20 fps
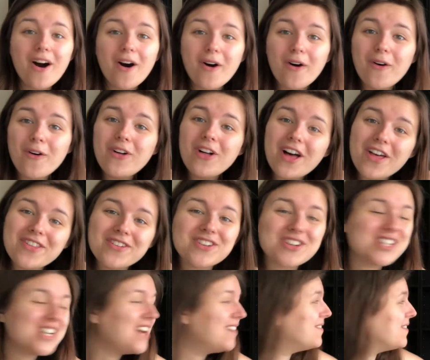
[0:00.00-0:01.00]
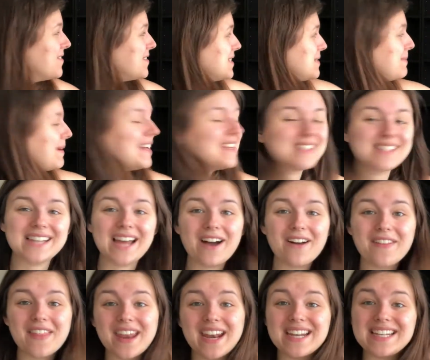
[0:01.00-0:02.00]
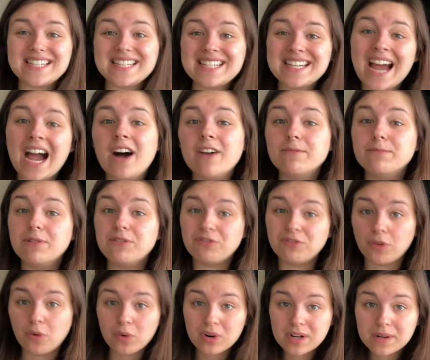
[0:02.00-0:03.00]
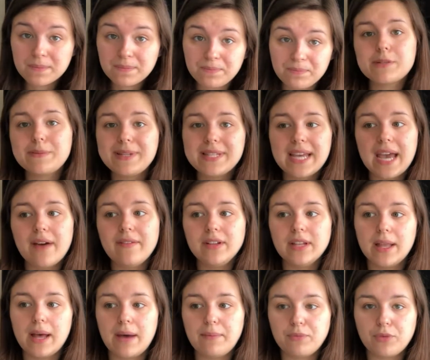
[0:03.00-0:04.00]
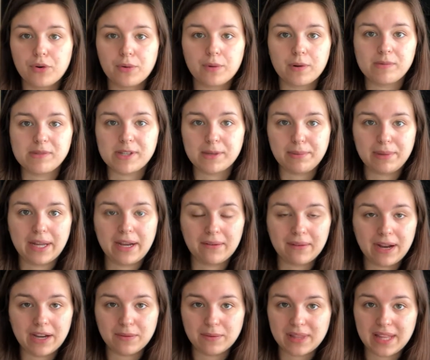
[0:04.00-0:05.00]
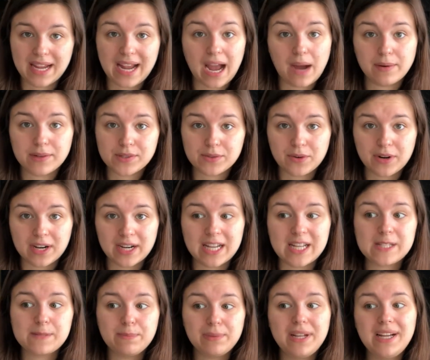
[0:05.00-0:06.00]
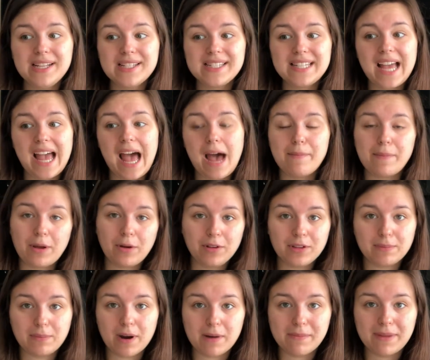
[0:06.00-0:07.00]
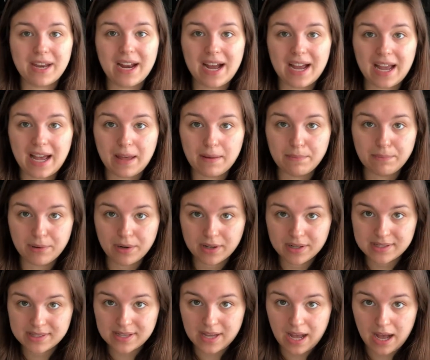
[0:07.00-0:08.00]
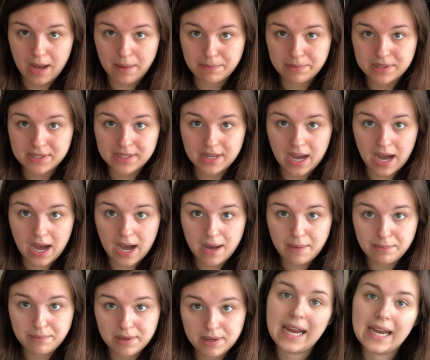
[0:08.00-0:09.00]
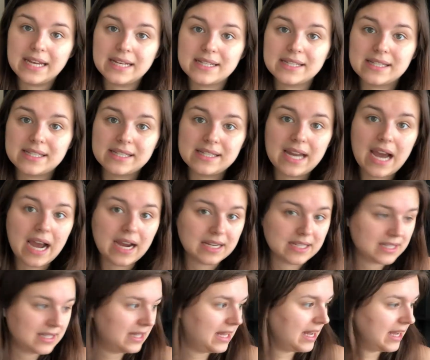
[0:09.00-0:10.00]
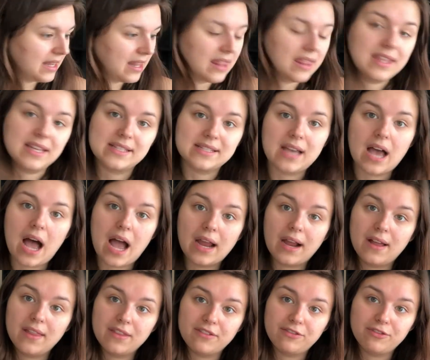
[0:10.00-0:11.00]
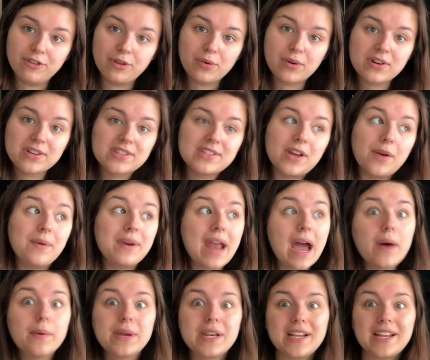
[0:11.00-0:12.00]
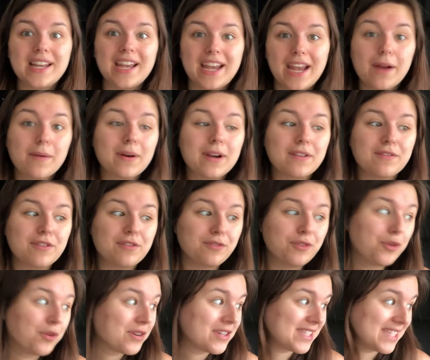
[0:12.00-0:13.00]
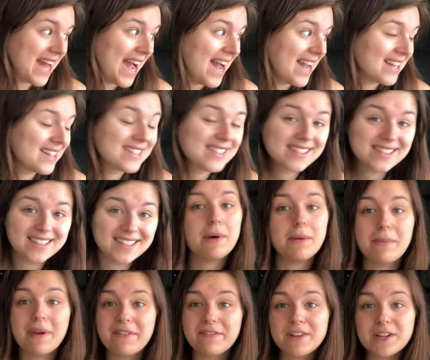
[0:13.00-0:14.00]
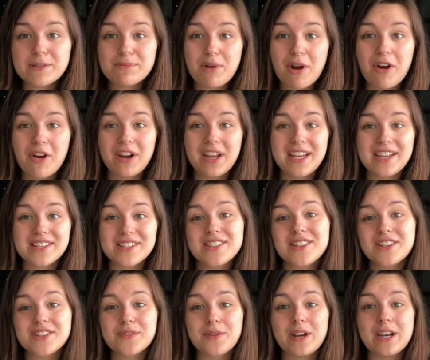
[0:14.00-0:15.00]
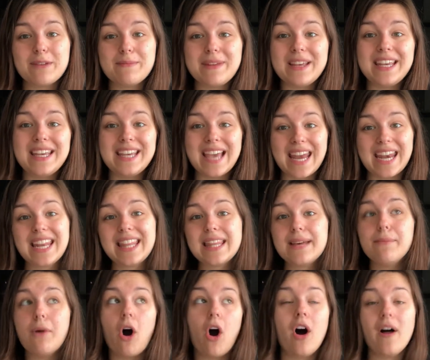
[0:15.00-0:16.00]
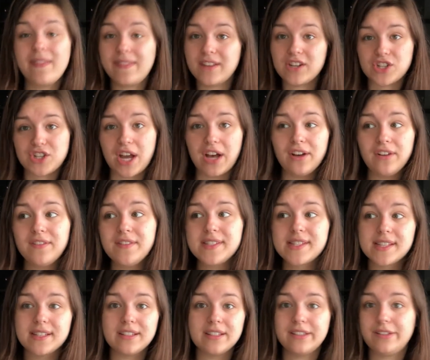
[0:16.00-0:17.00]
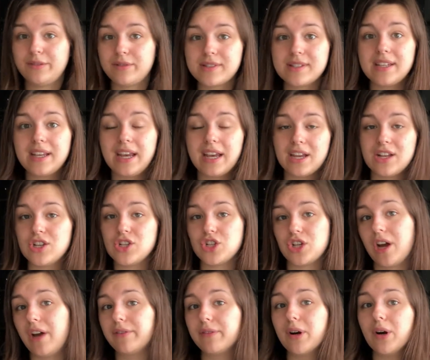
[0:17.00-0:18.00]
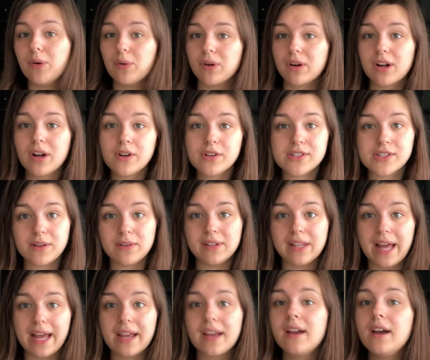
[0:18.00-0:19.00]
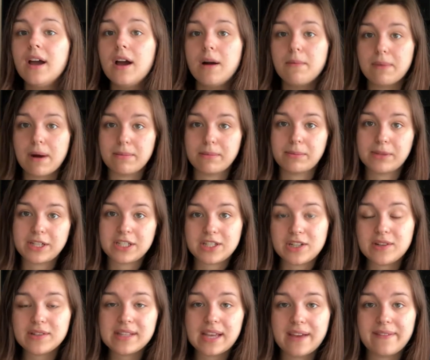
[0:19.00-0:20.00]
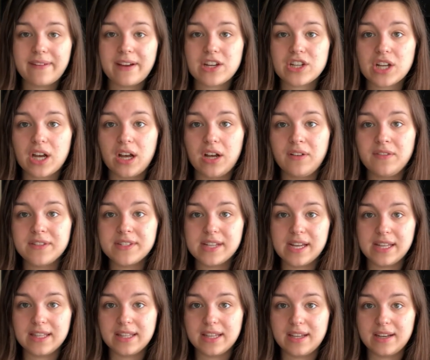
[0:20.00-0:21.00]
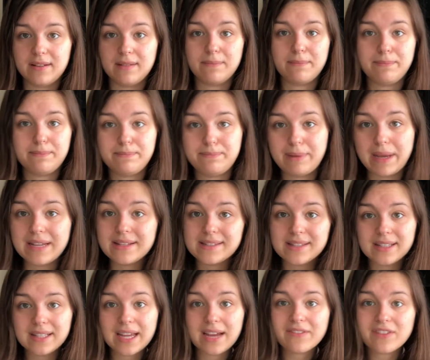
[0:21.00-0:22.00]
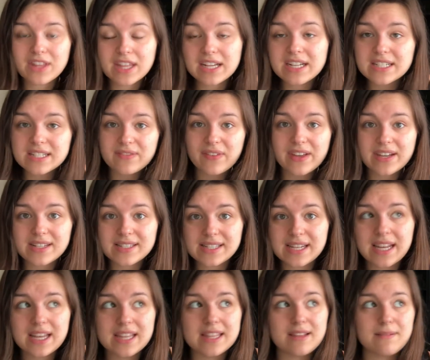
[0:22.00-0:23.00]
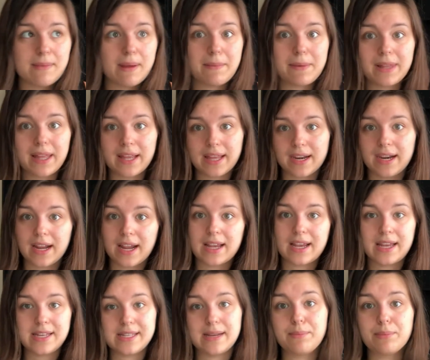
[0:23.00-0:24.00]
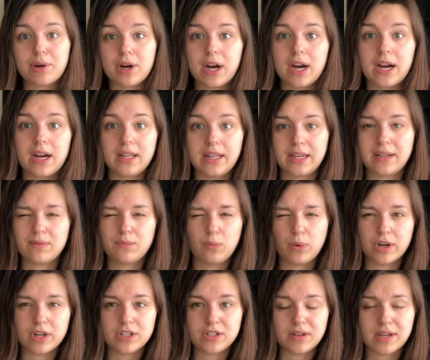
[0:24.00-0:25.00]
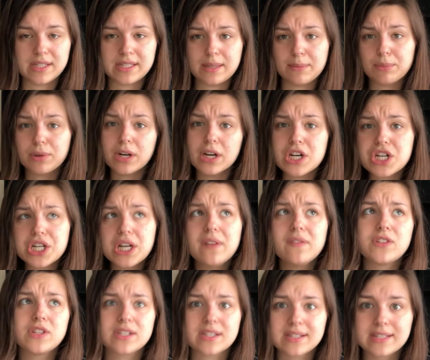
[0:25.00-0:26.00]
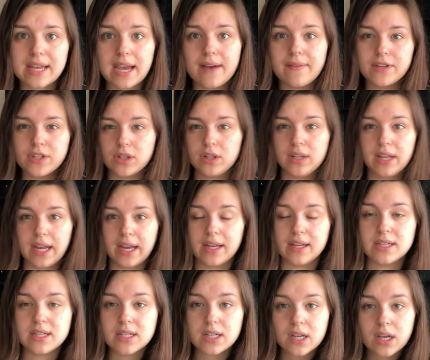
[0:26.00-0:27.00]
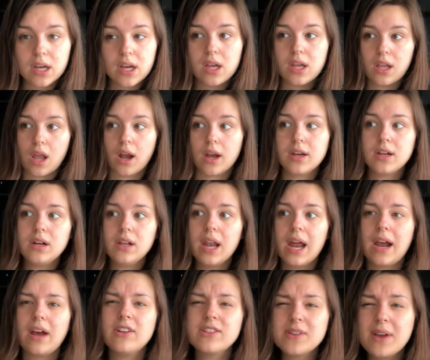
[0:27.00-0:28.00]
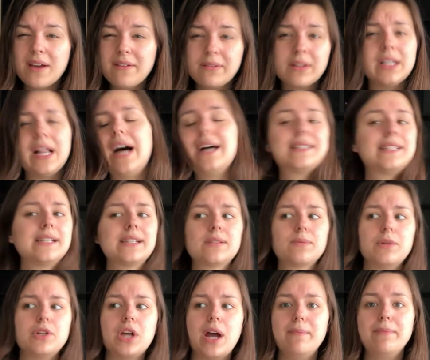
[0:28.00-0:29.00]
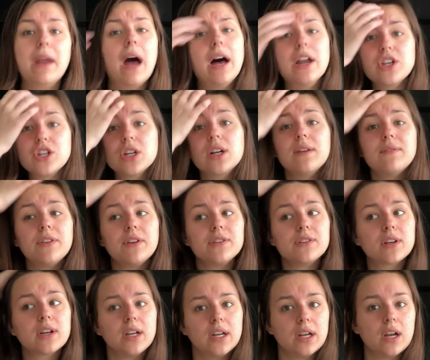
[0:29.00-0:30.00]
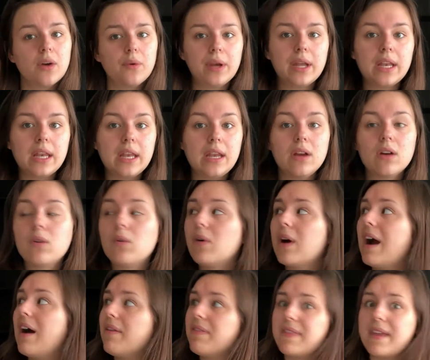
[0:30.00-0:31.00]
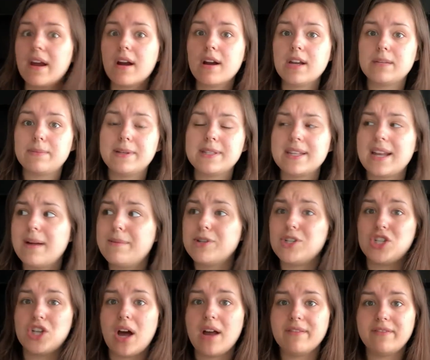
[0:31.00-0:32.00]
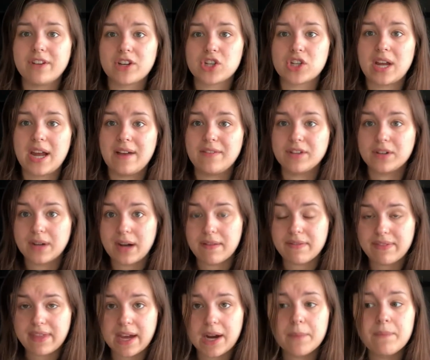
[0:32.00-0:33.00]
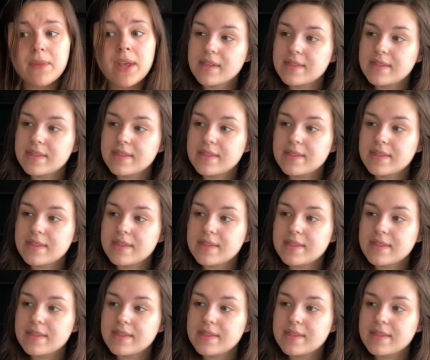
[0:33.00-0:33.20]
A whole other shelf of space now that I didn't have before, which means I have a lot more room to play around with like how it's organized. Plus, at my old apartment, I had books up top and stacked like this high on the floor. So now we can get rid of the floor stacks. But my first priority is just going to be getting them on the shelves loosely in genre order. So like probably 2 sci-fi shelves, and then basically everything else fantasy, and then maybe like in a contemporary, like 1 or 2 contemporary shelves, just because I have adult and young adult. I also have classics, which I'm not sure if those are gonna go in here or out there. It depends on how much nonfiction I have to go out there.